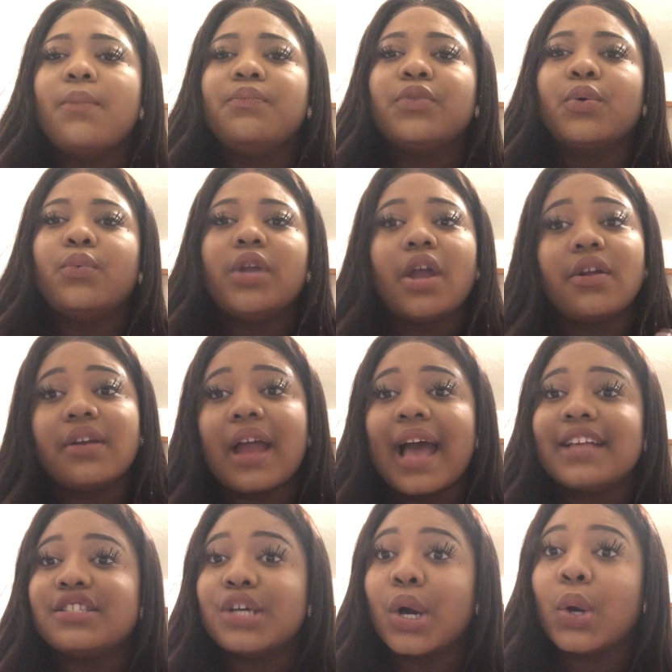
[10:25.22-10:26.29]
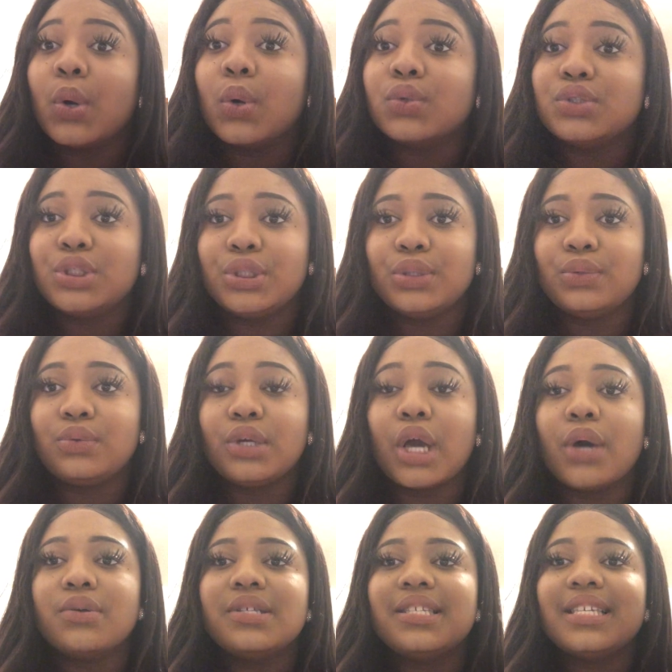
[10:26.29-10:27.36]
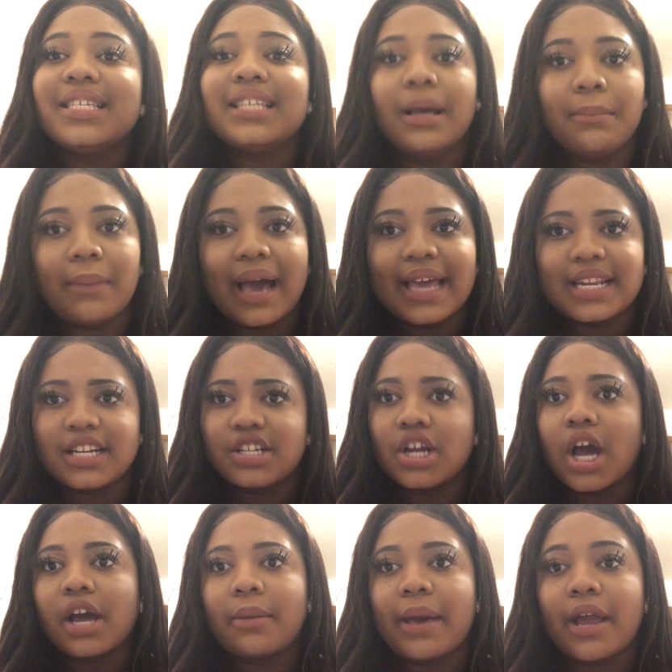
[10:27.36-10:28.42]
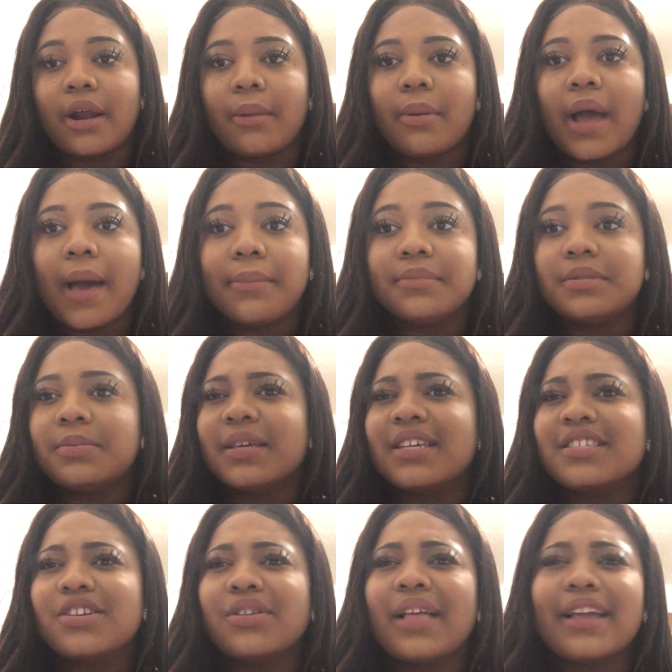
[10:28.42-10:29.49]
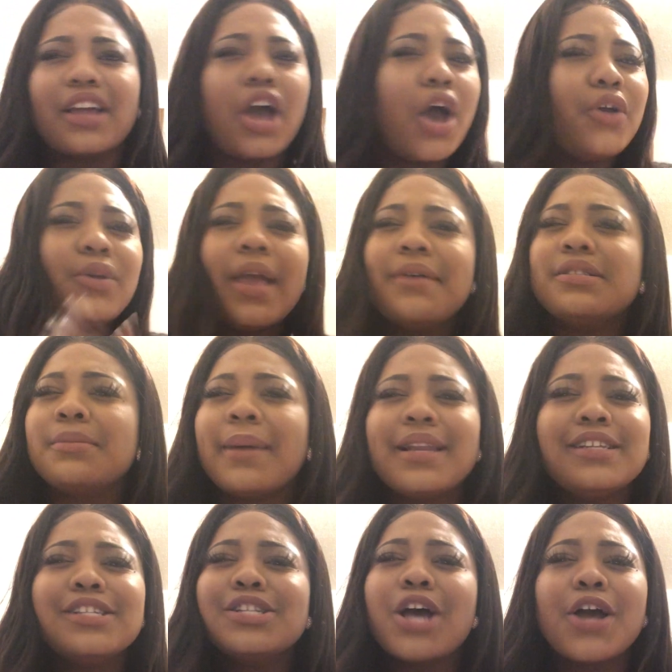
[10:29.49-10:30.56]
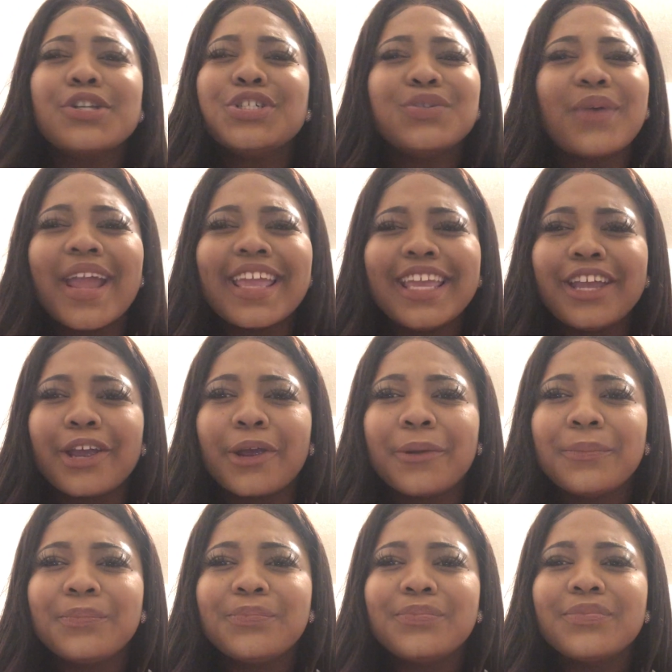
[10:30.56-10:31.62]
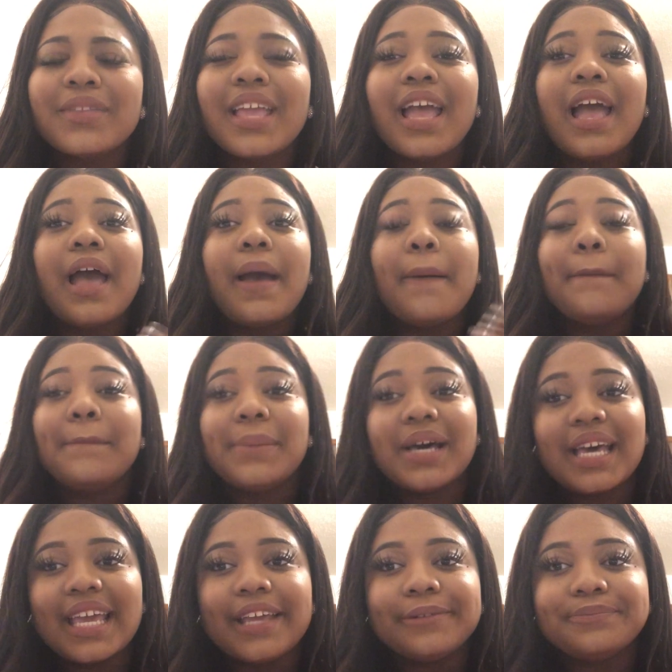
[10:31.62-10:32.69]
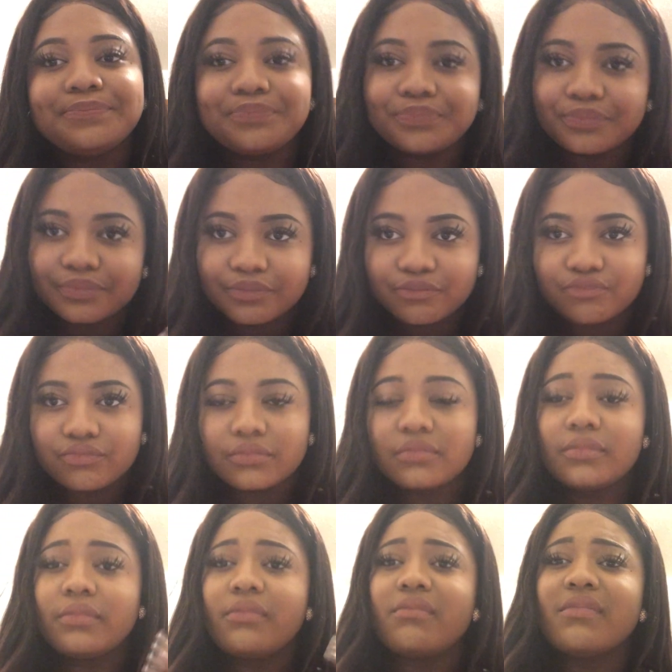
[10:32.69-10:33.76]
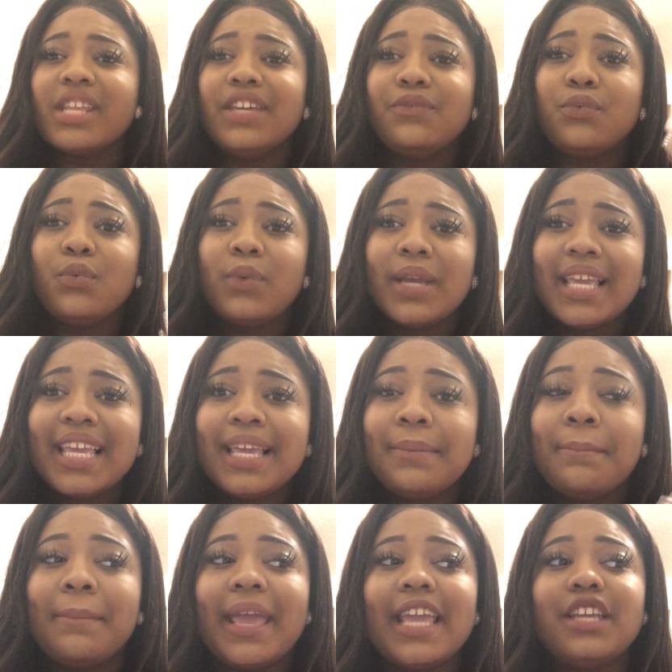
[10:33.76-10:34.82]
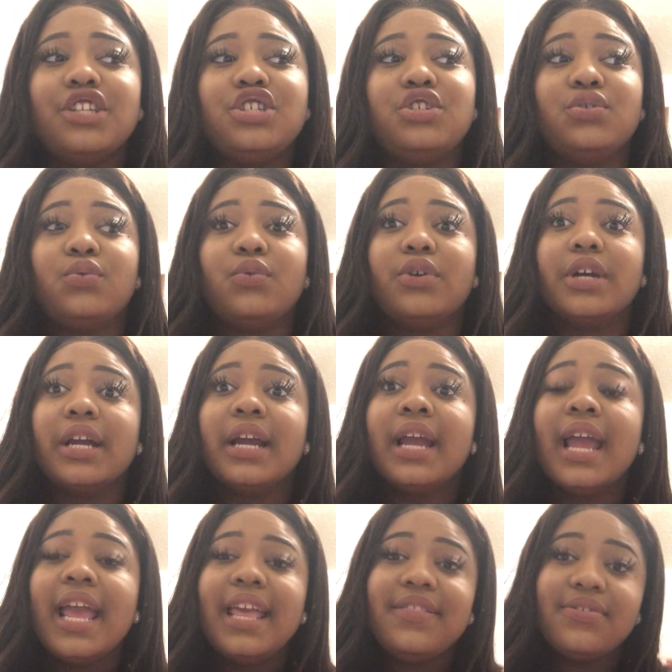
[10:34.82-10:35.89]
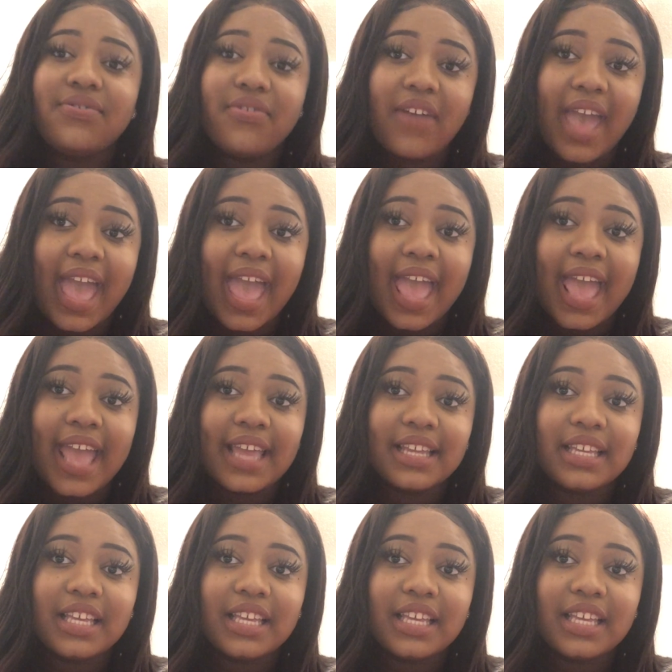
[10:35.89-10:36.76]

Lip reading: we are not told to go see somebody to talk about our problems because they're like, oh, you have somebody to talk to right here. But if we make sure that,